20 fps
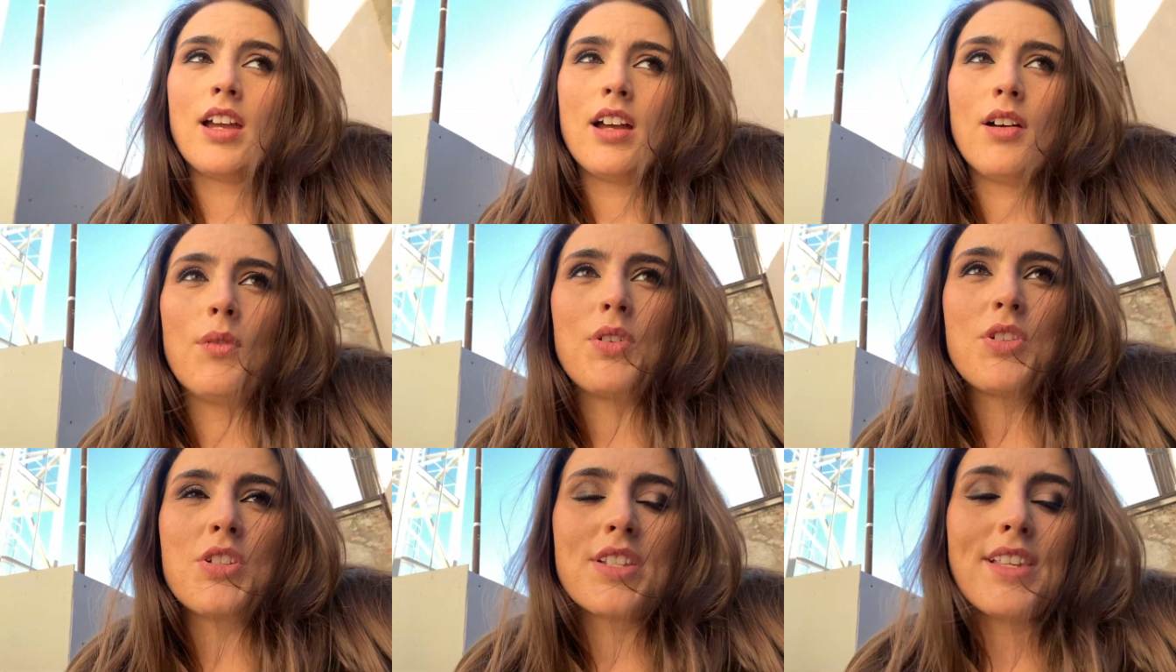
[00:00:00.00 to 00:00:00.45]

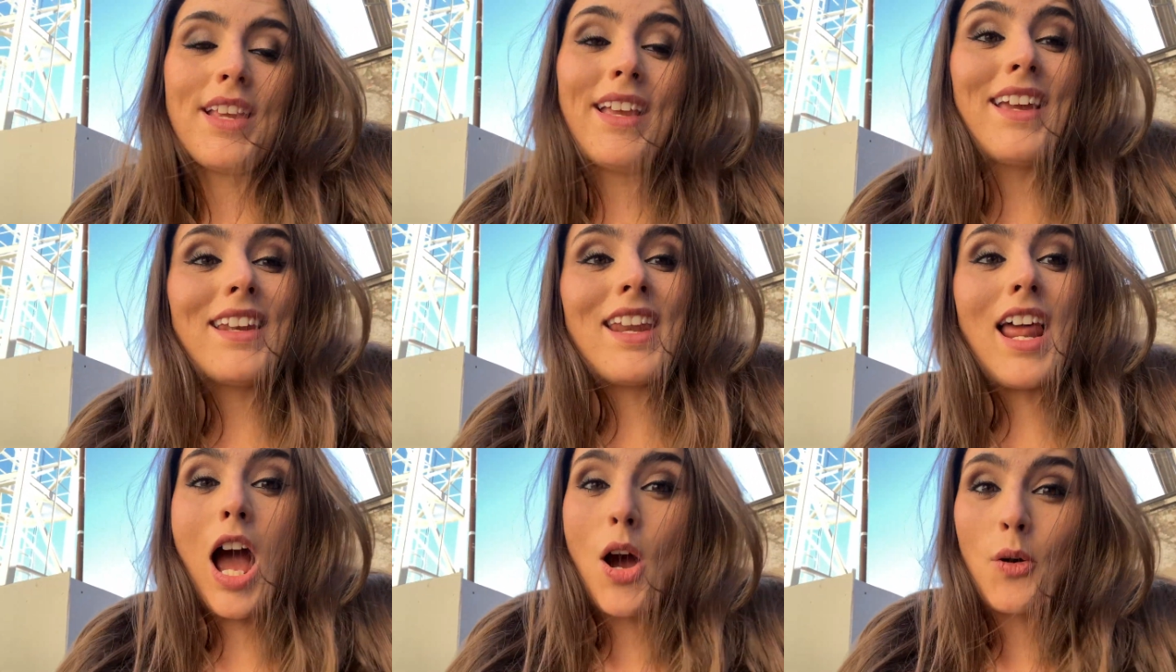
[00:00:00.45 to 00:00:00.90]
which is like
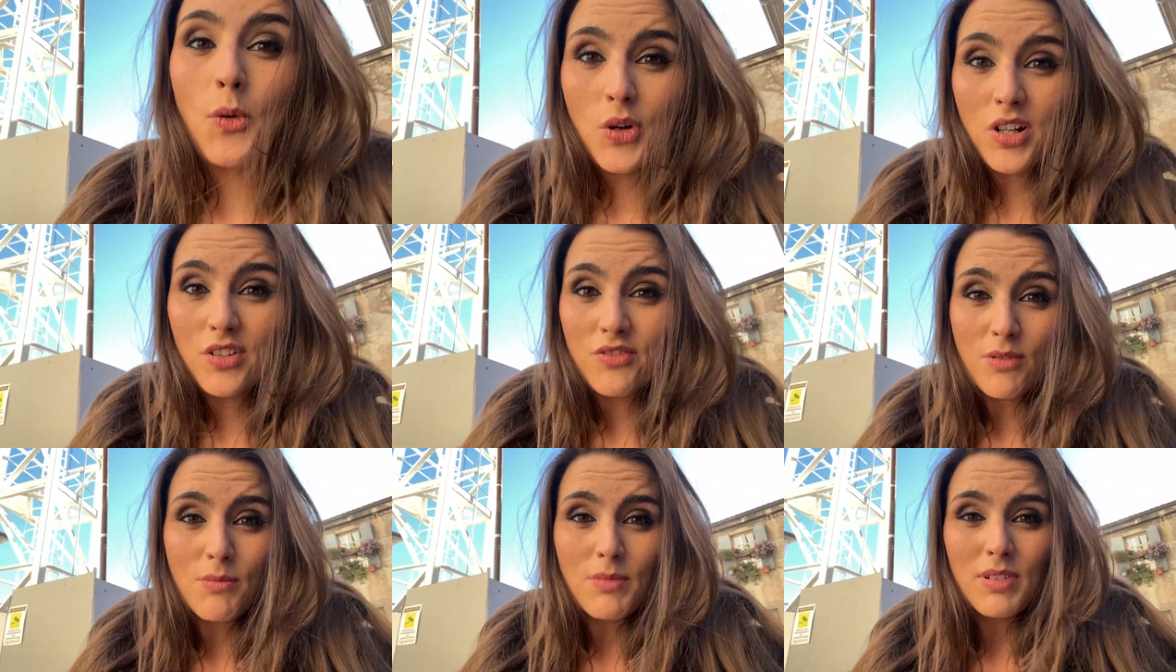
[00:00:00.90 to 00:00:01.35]
an
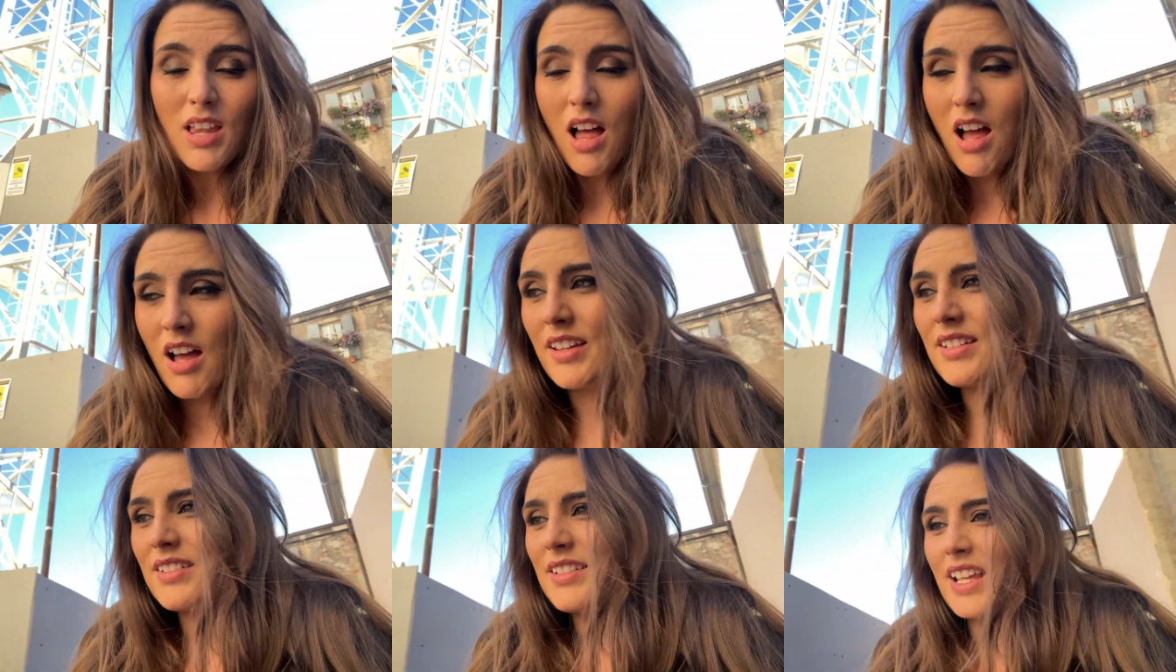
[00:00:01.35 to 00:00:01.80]
hour from
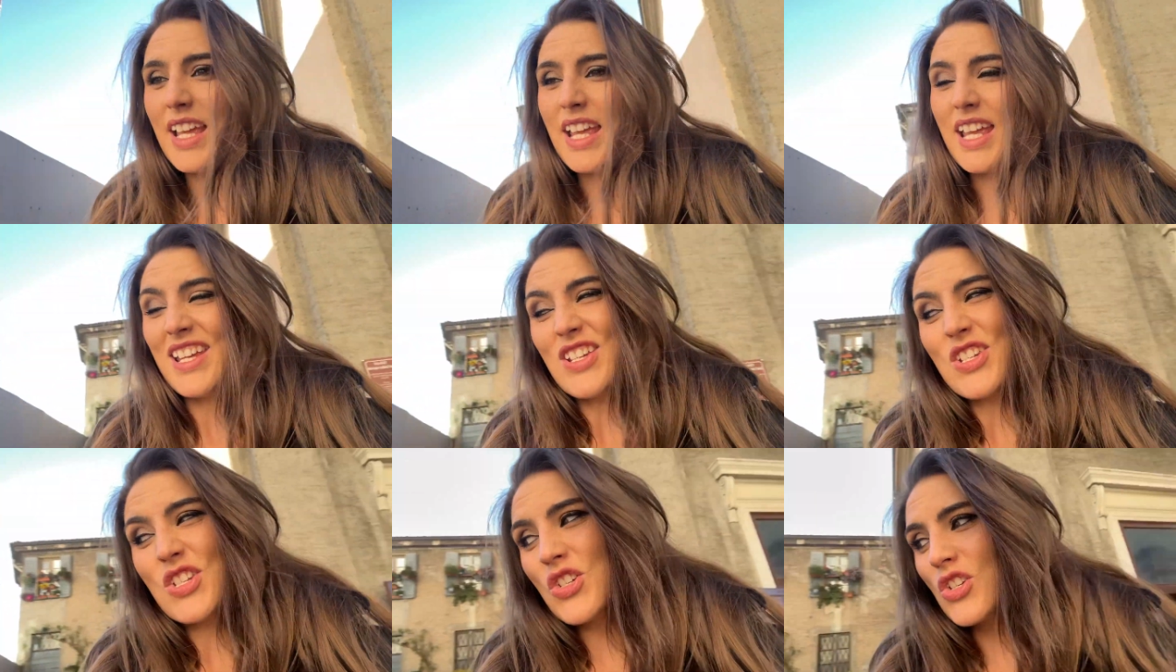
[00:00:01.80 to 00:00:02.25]

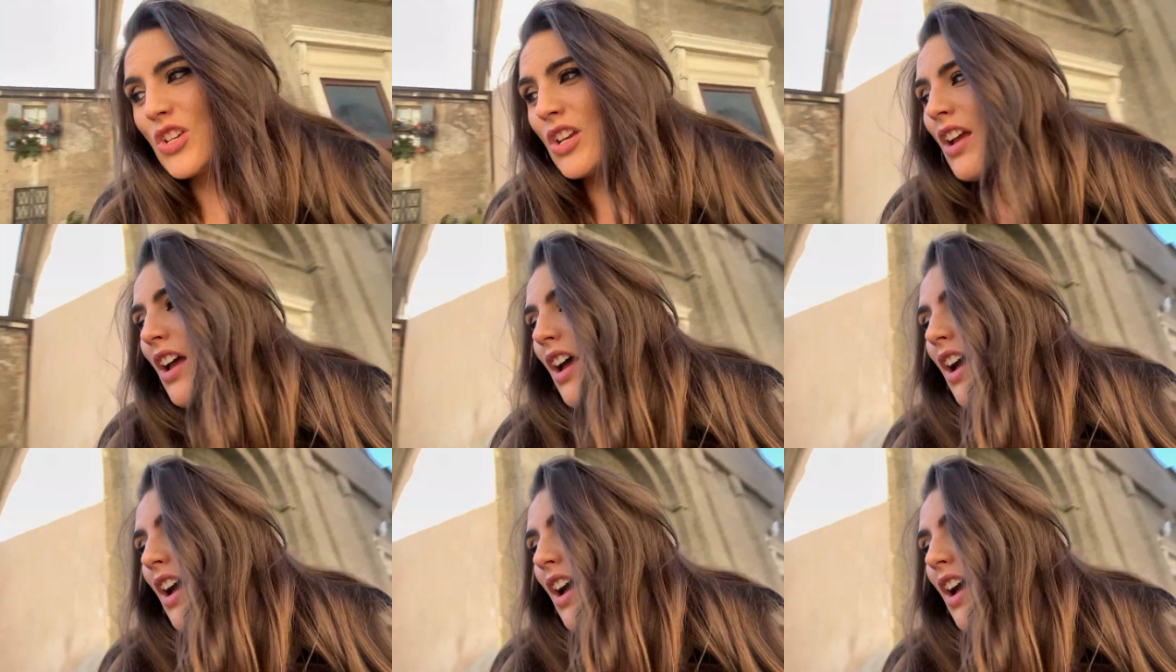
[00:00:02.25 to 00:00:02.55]
Milan-ish.